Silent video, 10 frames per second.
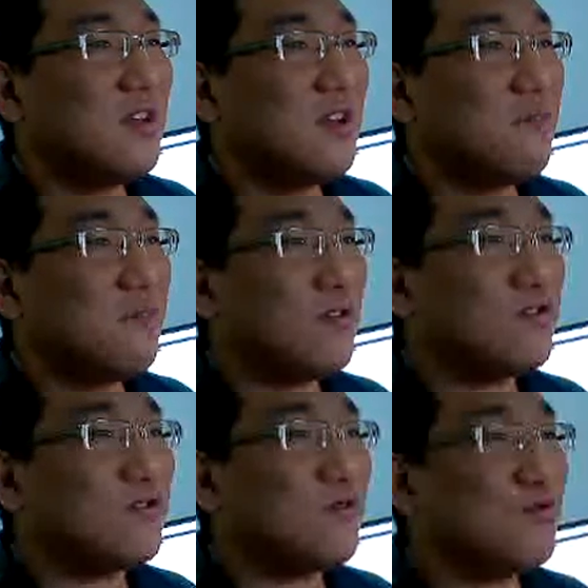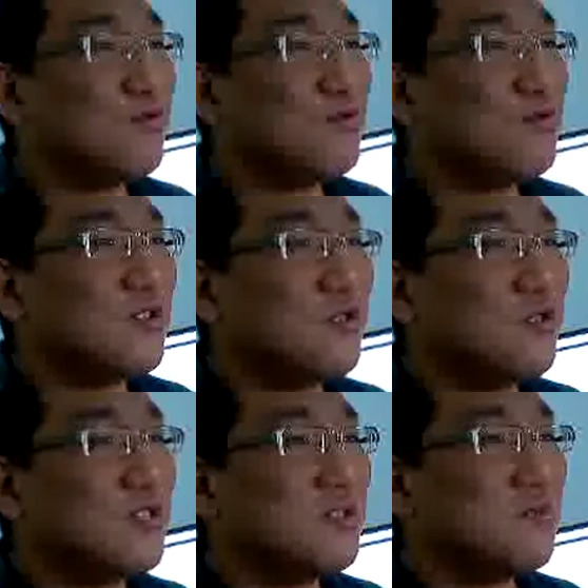but also the ones
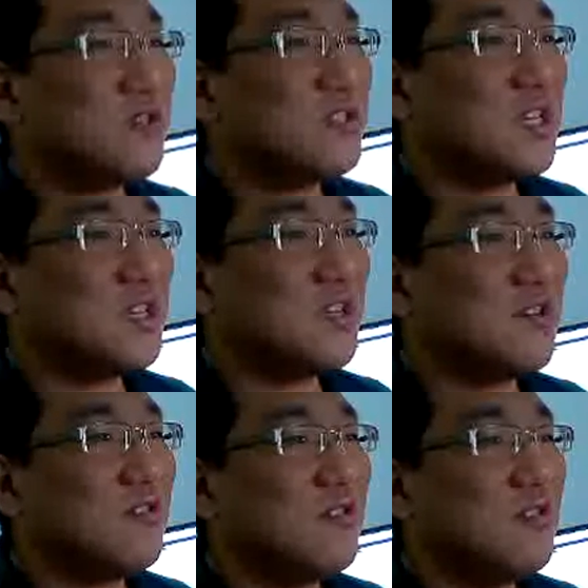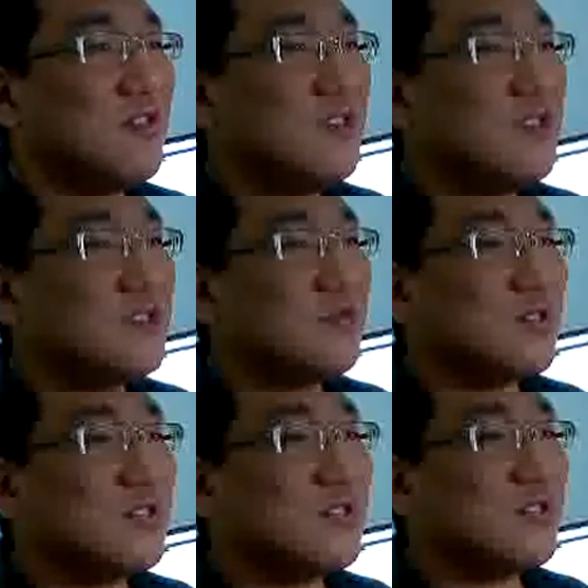in preset here. So
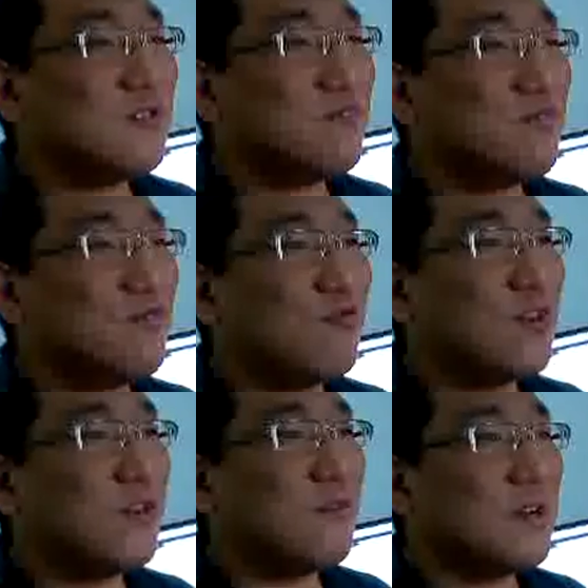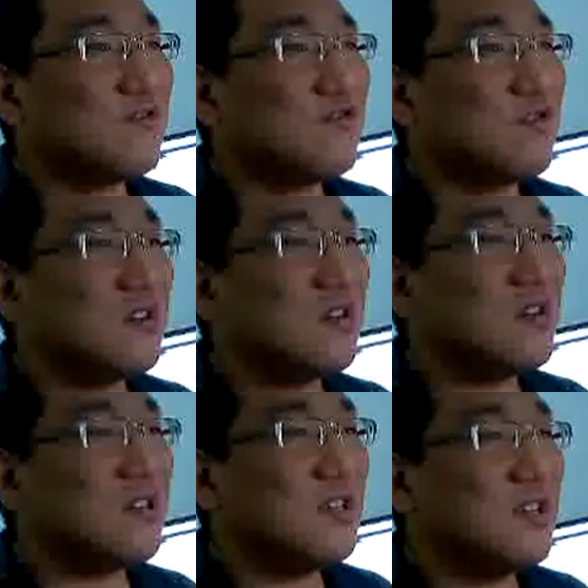this program actually
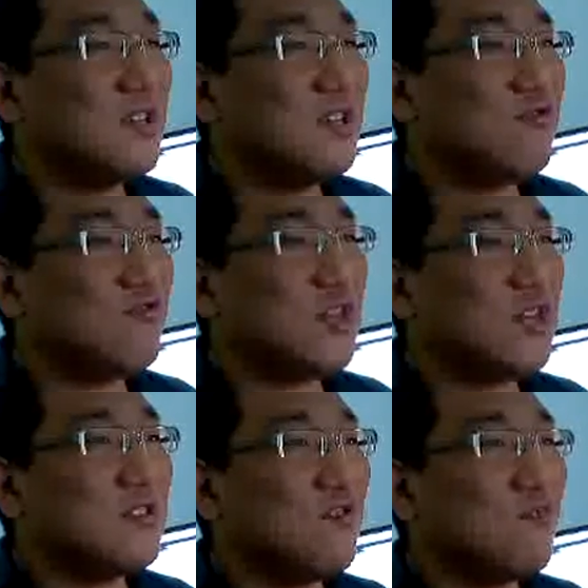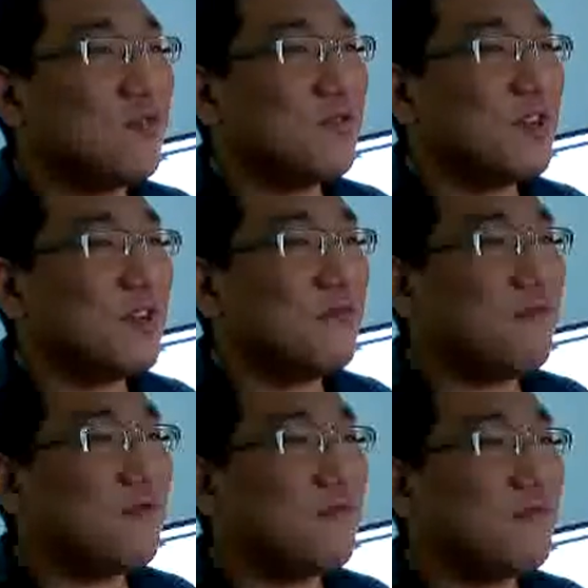you can open it up
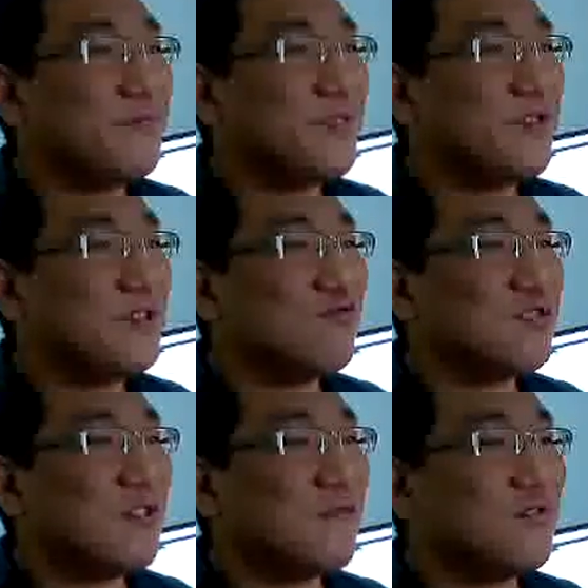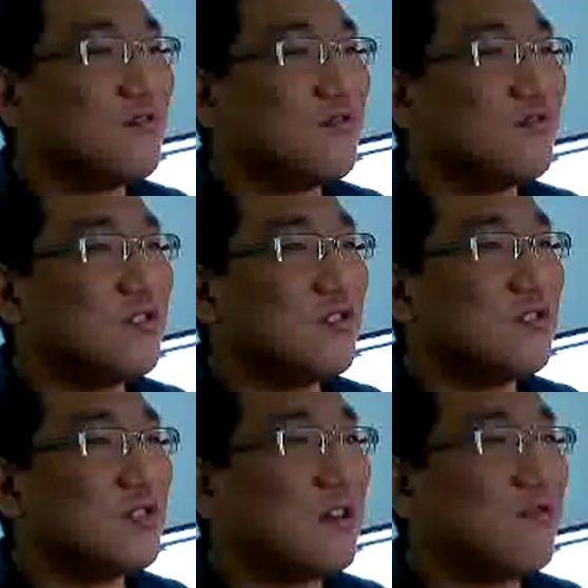from the Linux after you
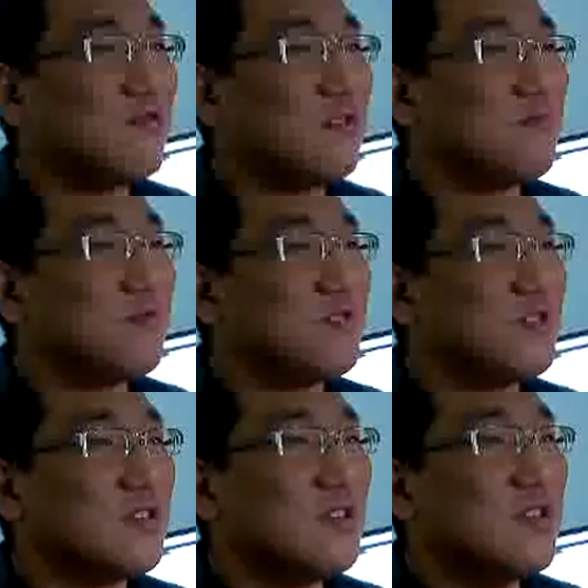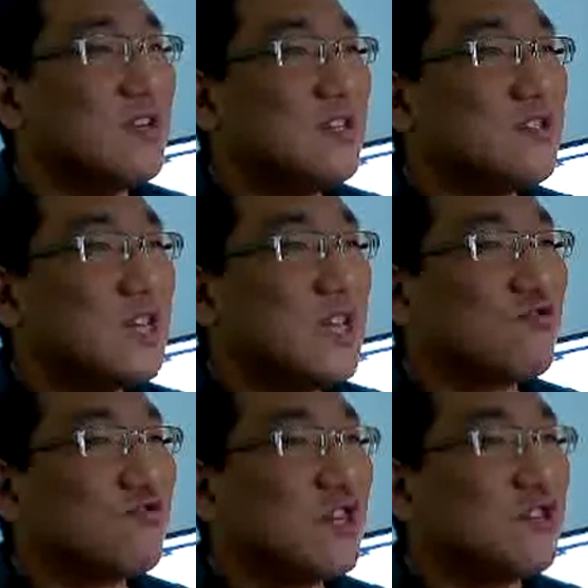download everything. So
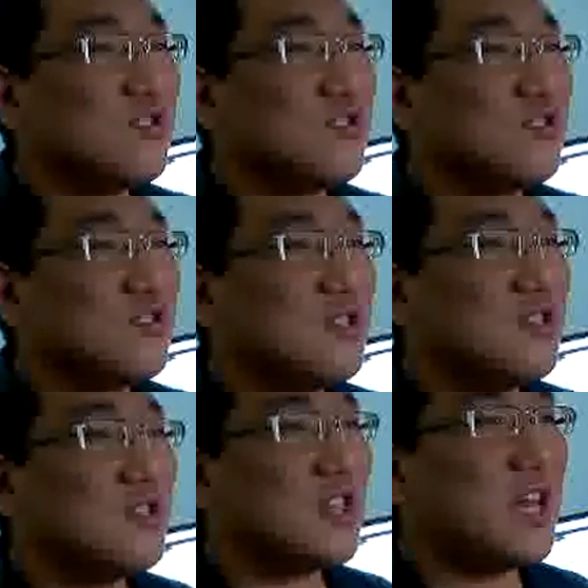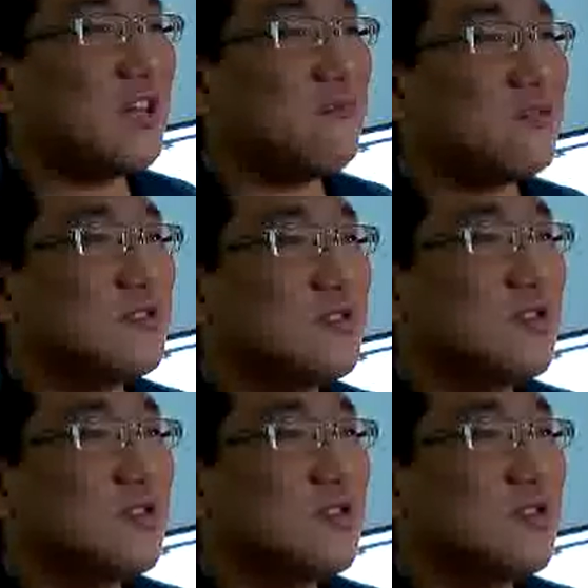education, games,